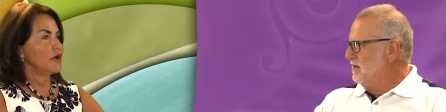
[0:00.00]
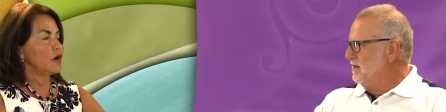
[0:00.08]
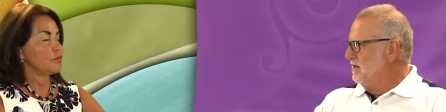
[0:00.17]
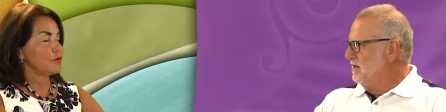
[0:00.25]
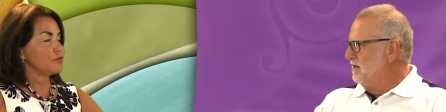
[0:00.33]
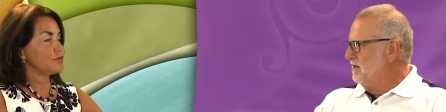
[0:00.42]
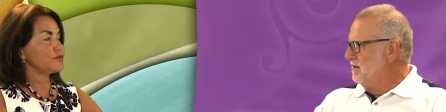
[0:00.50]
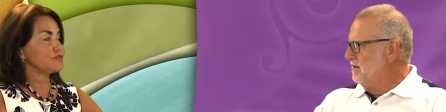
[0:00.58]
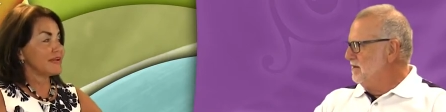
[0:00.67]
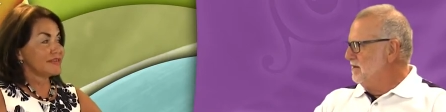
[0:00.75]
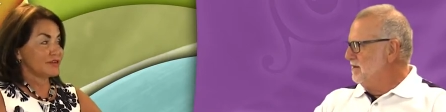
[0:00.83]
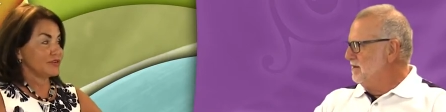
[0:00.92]

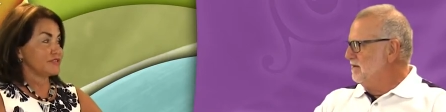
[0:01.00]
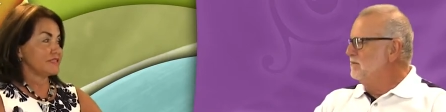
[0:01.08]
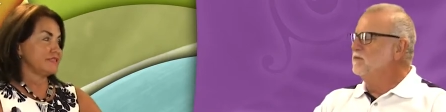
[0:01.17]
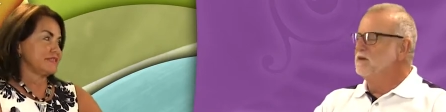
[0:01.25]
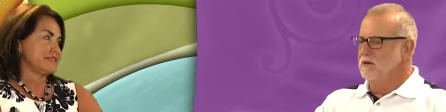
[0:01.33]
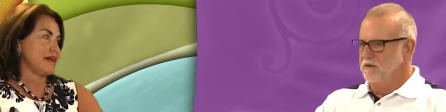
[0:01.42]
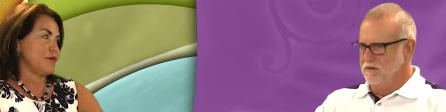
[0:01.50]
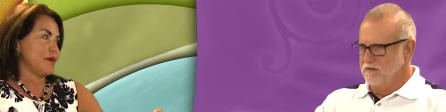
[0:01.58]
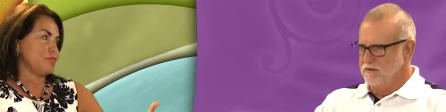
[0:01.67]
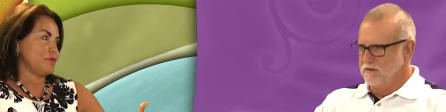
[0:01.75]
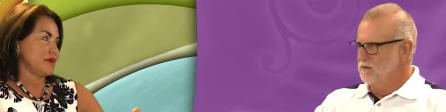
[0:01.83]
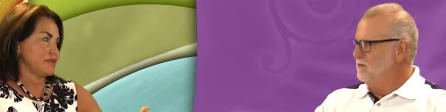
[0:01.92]
Speaker 1: Erythrocytosis is how I
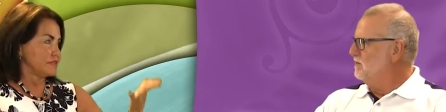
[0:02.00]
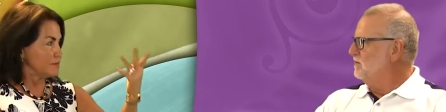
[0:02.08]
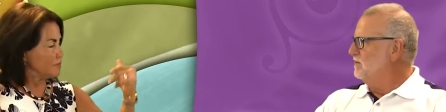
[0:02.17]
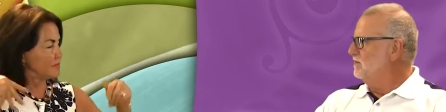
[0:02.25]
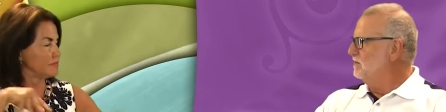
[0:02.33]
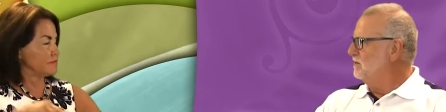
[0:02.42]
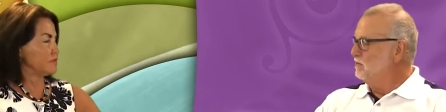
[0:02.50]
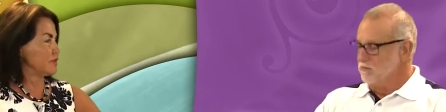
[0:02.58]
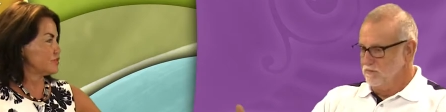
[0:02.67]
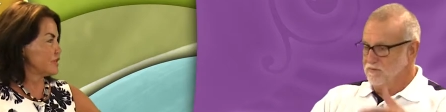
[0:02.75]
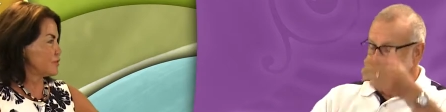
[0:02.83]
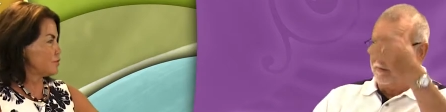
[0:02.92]
pronounce it, but
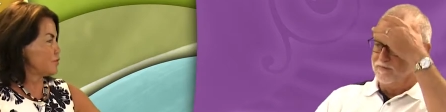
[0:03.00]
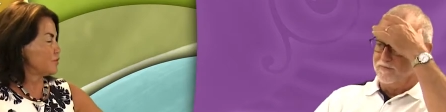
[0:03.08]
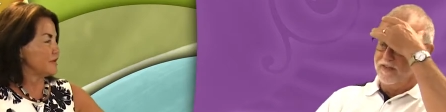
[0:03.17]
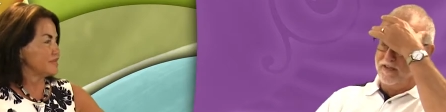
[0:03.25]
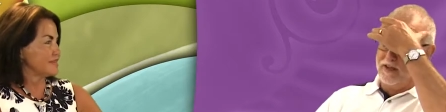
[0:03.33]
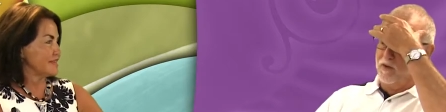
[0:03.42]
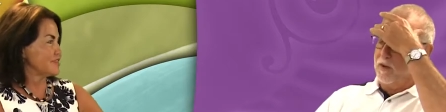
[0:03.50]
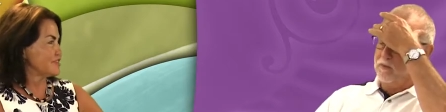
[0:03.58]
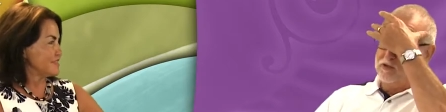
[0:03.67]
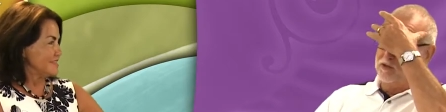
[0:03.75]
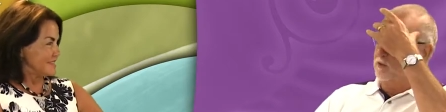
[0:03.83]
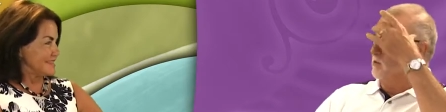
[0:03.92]
there's other pronunciations. I
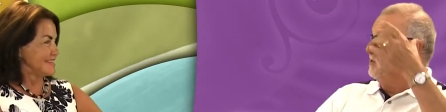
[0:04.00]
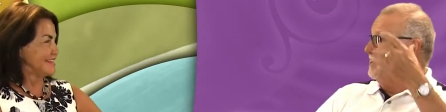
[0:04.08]
went school in the